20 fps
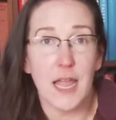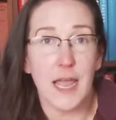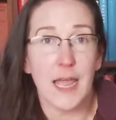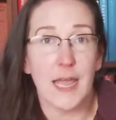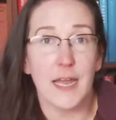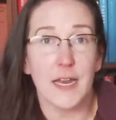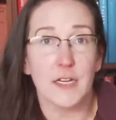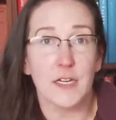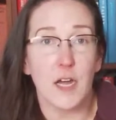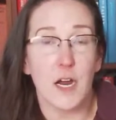
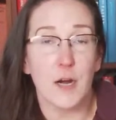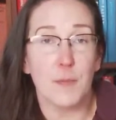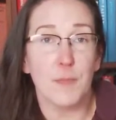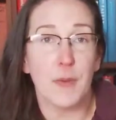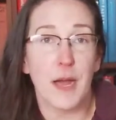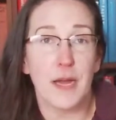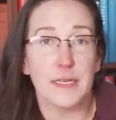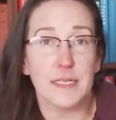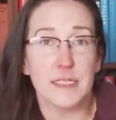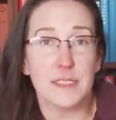and our
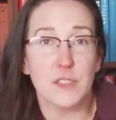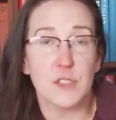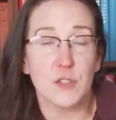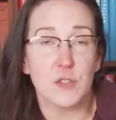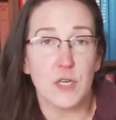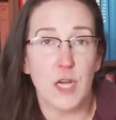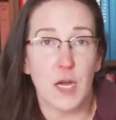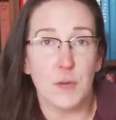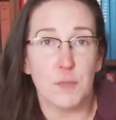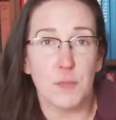bodies
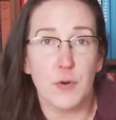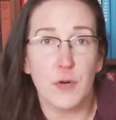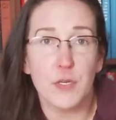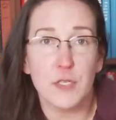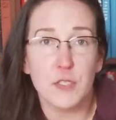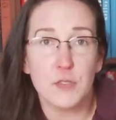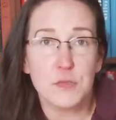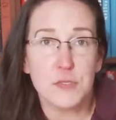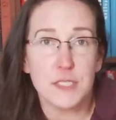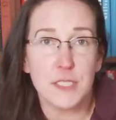do not
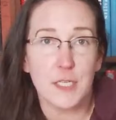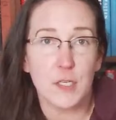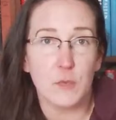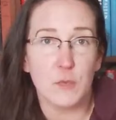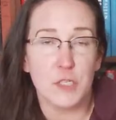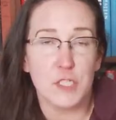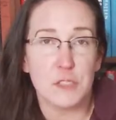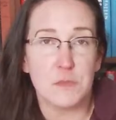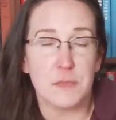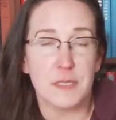produce it,
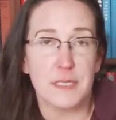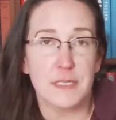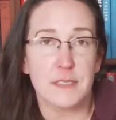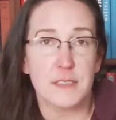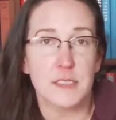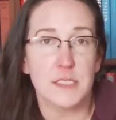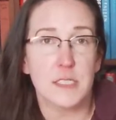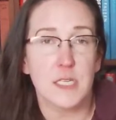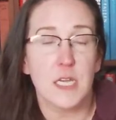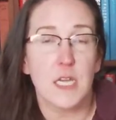which
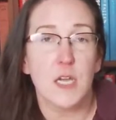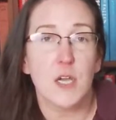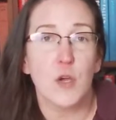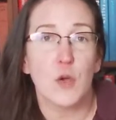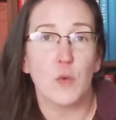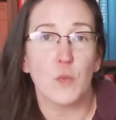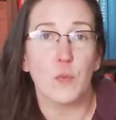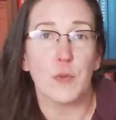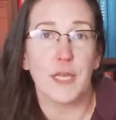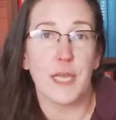means
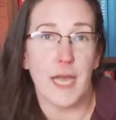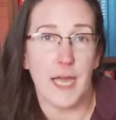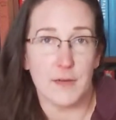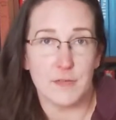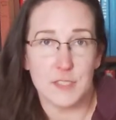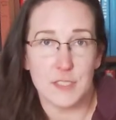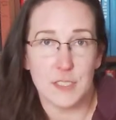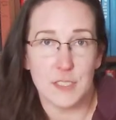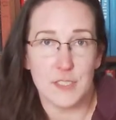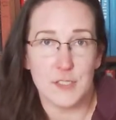we
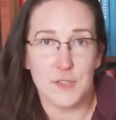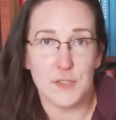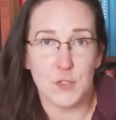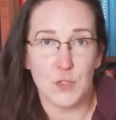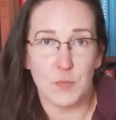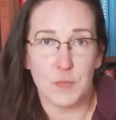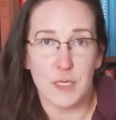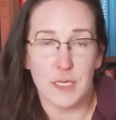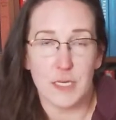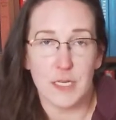have to
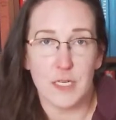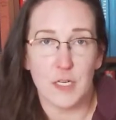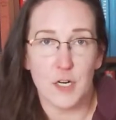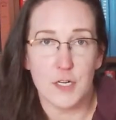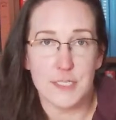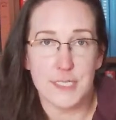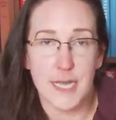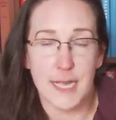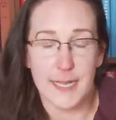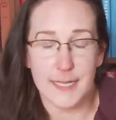consume it in
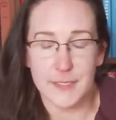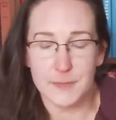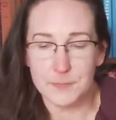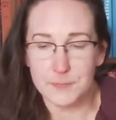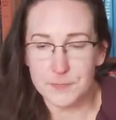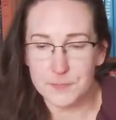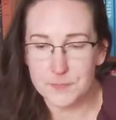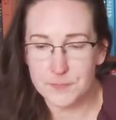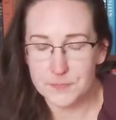our diet.